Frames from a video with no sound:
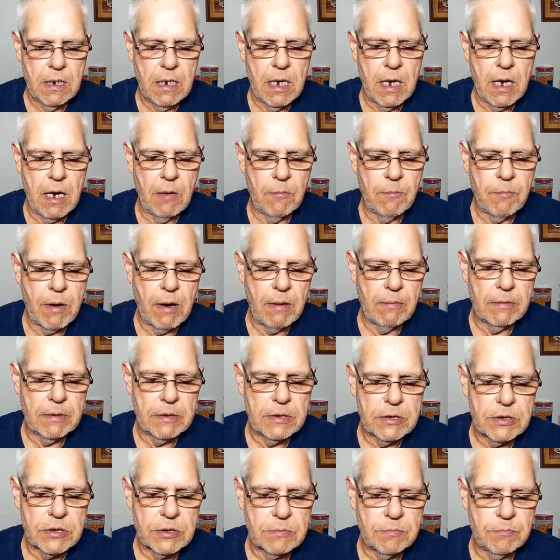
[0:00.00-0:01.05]
I'll probably
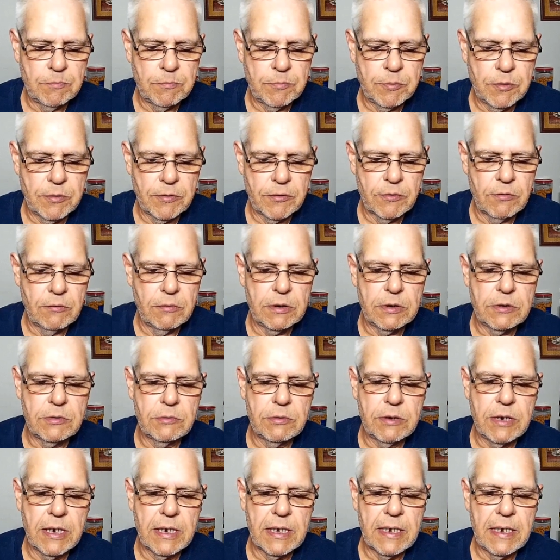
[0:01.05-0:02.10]
just put a 32
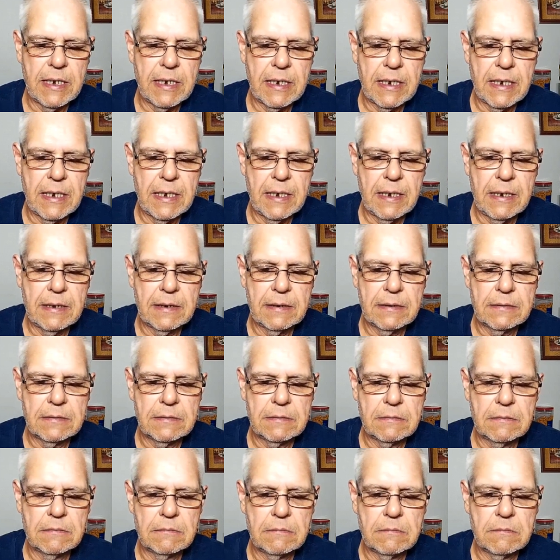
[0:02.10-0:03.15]
gig in it and
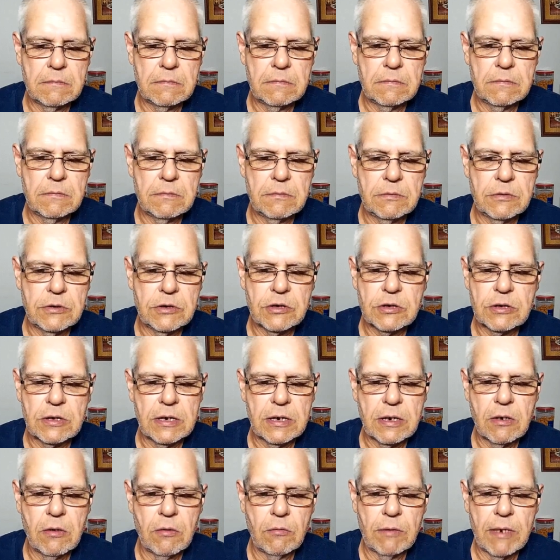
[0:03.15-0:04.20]
just let
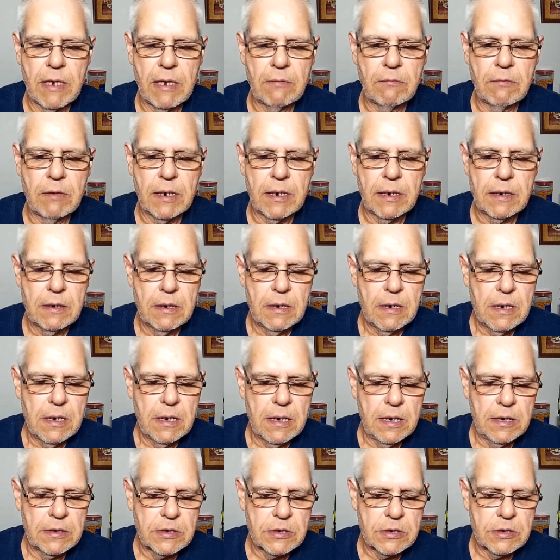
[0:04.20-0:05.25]
it go that way.
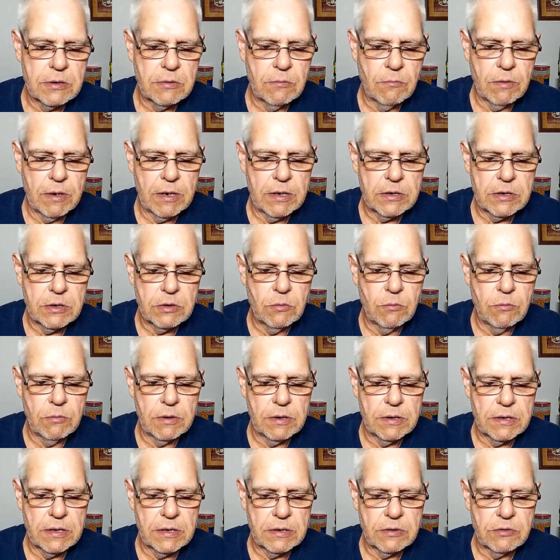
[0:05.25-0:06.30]
What it's doing
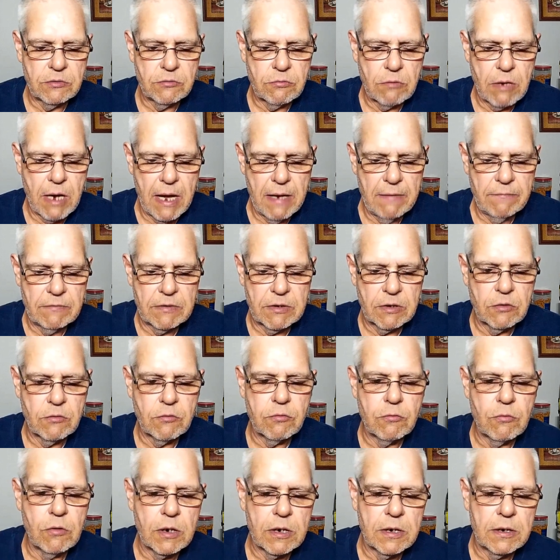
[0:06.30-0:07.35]
is it's driving
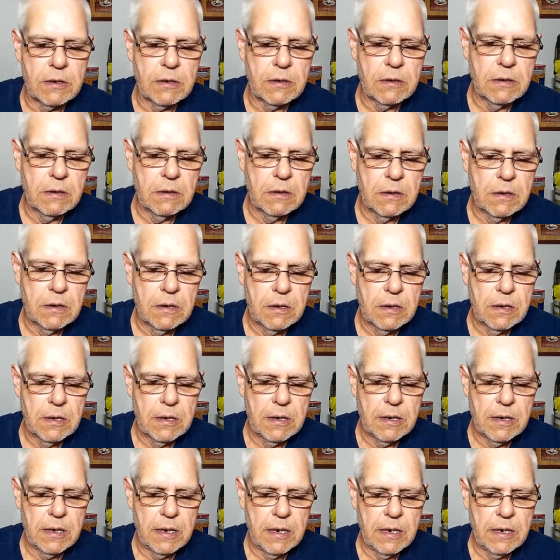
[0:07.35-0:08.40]
crooked
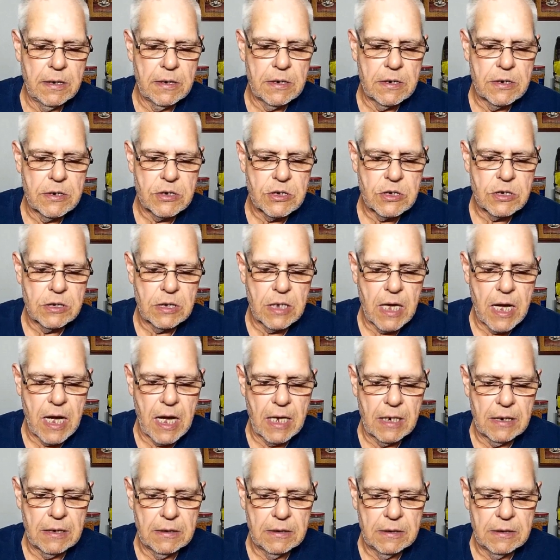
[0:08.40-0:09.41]
into the slot,